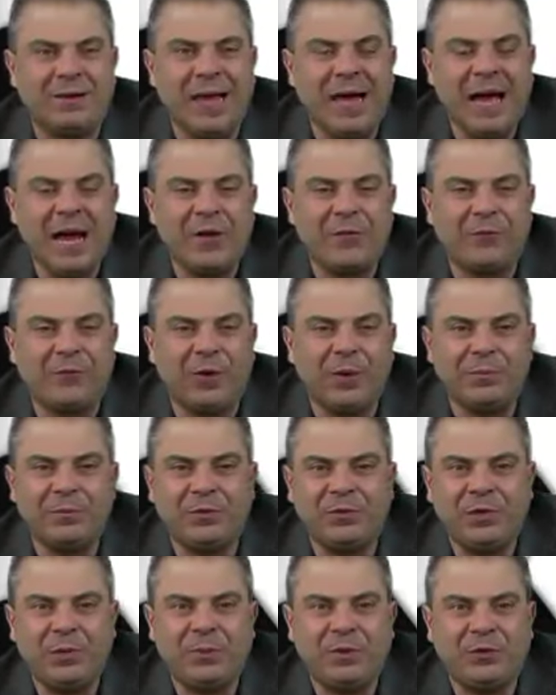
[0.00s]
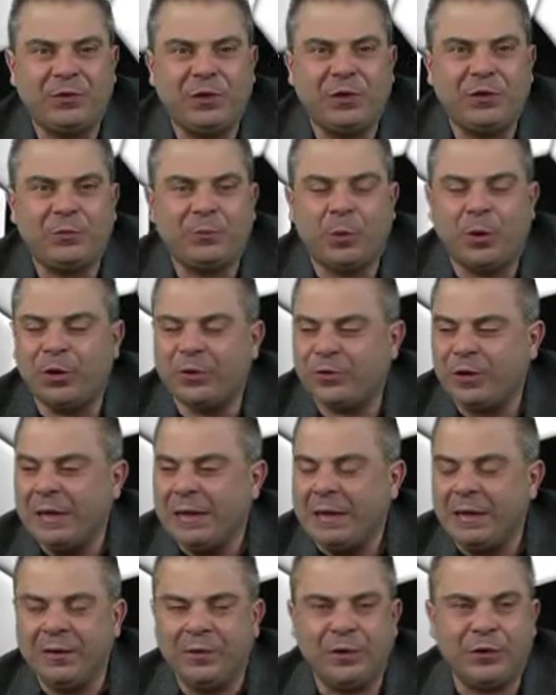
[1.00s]
live from CBC
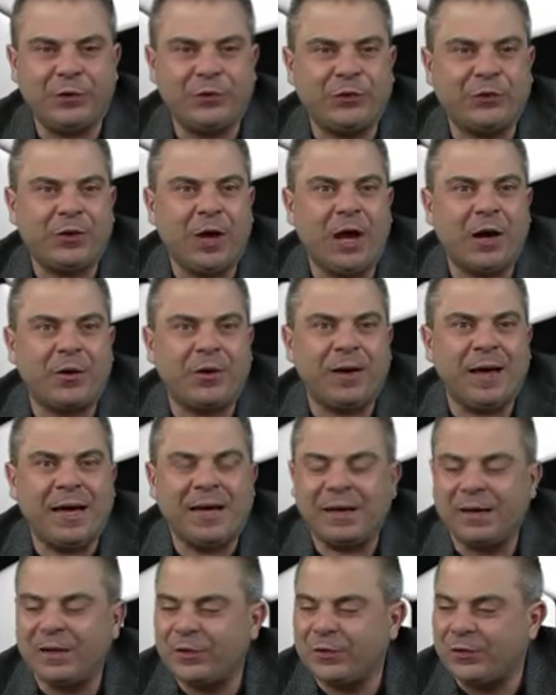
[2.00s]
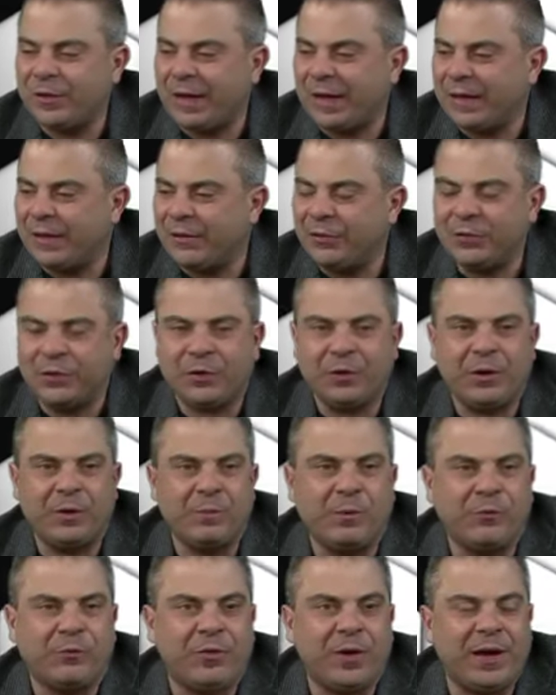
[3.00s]
Sports, their soccer analyst, and I consider
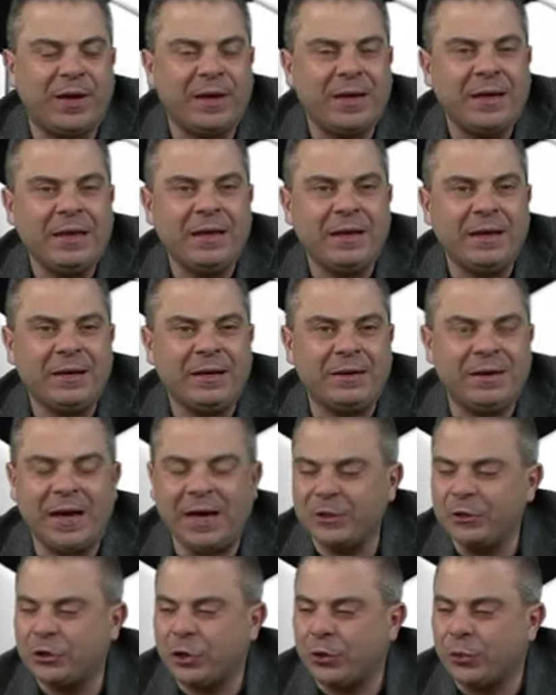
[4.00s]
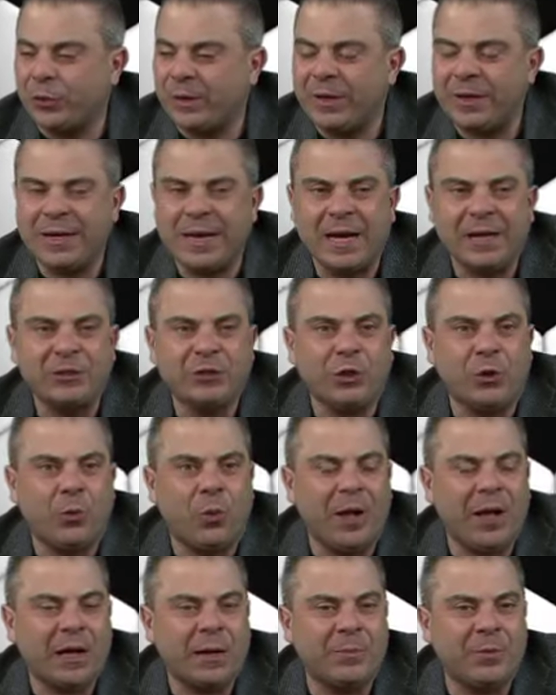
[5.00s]
him a friend, Nigel Reed. Nigel,
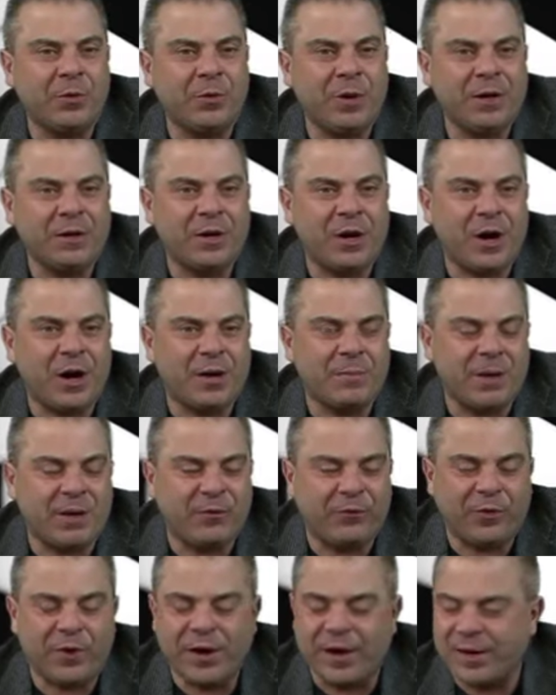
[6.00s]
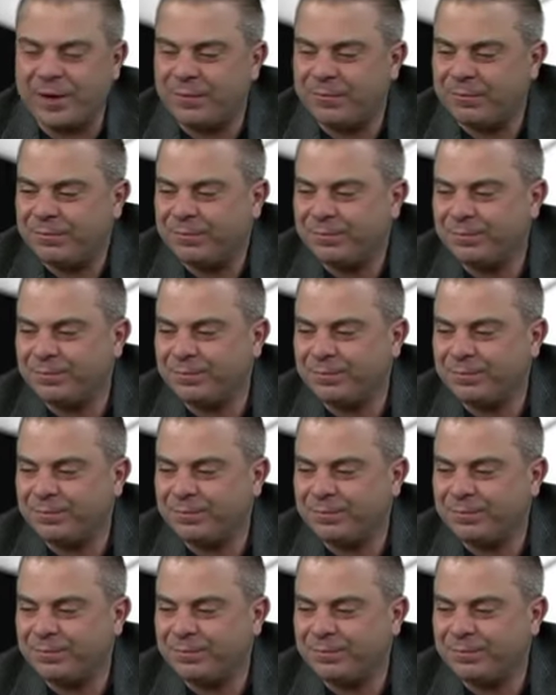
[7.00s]
welcome to Red Card, my friend.